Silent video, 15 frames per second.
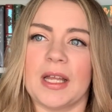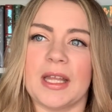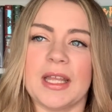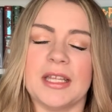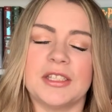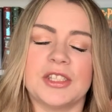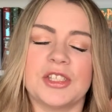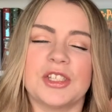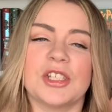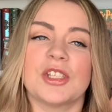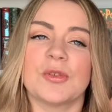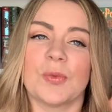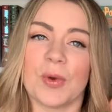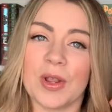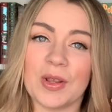it's
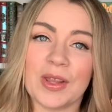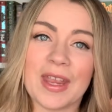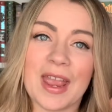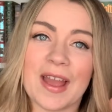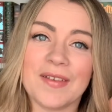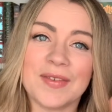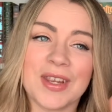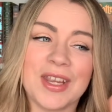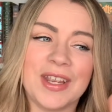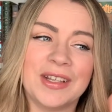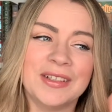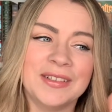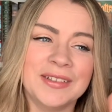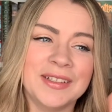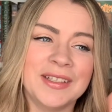just really
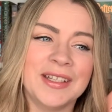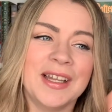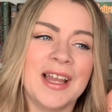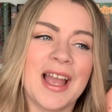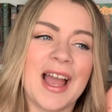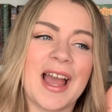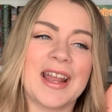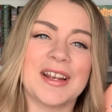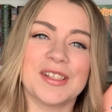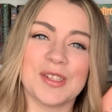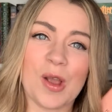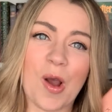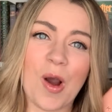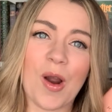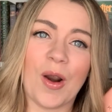heavy. And it's
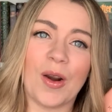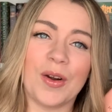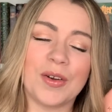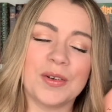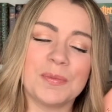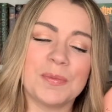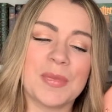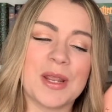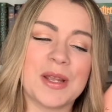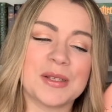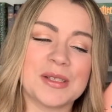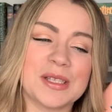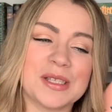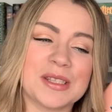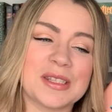hard
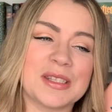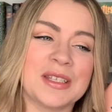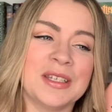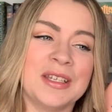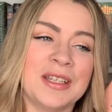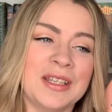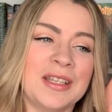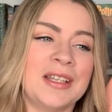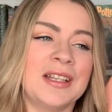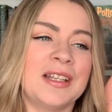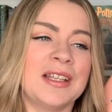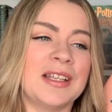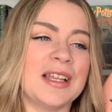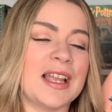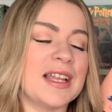because
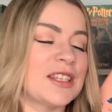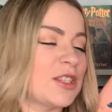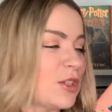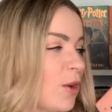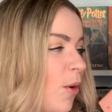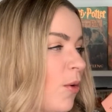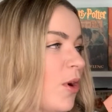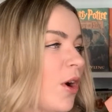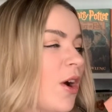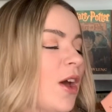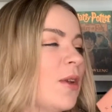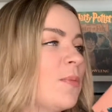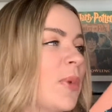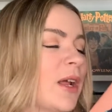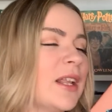it's so
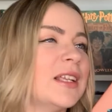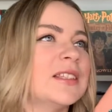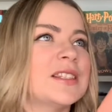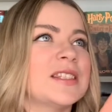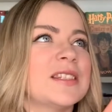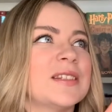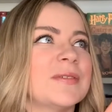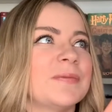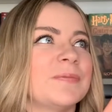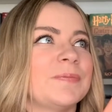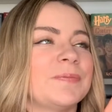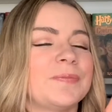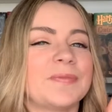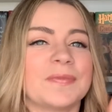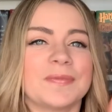good, but
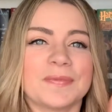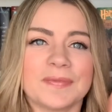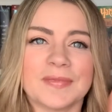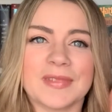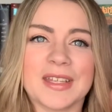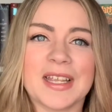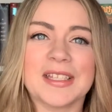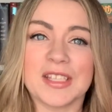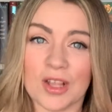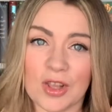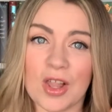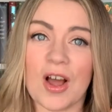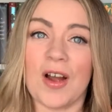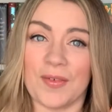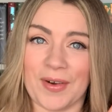it's a
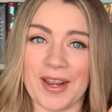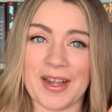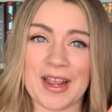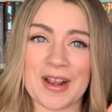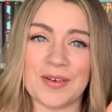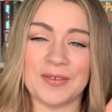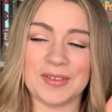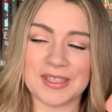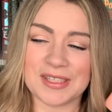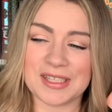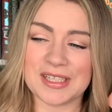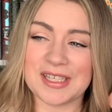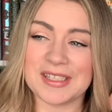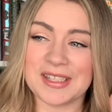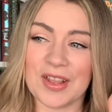lot right now.
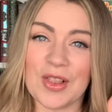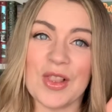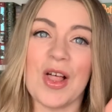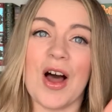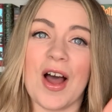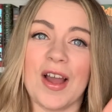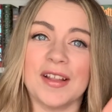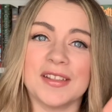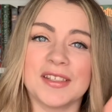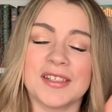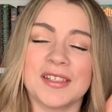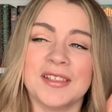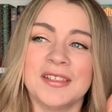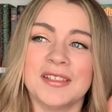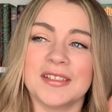It's a lot
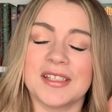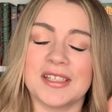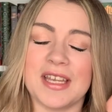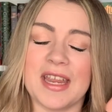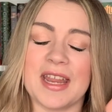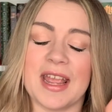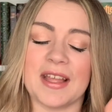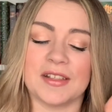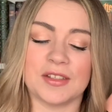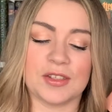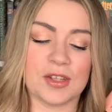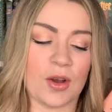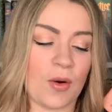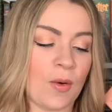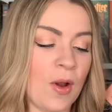to take in.
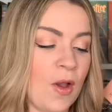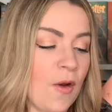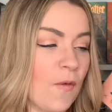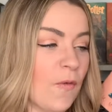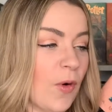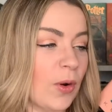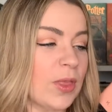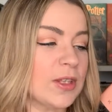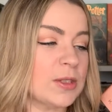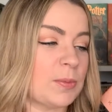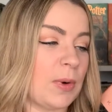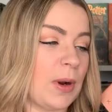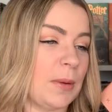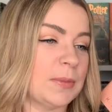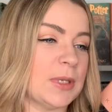So for this
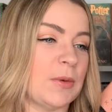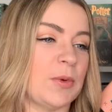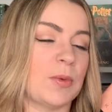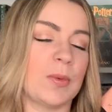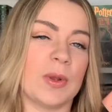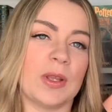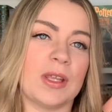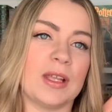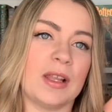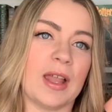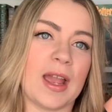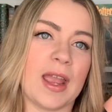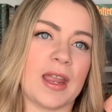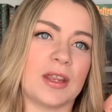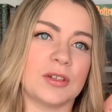prompt, I would really
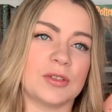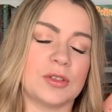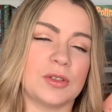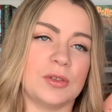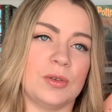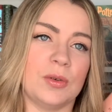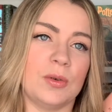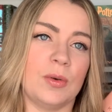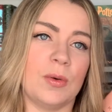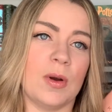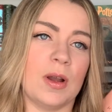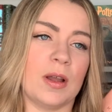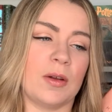like to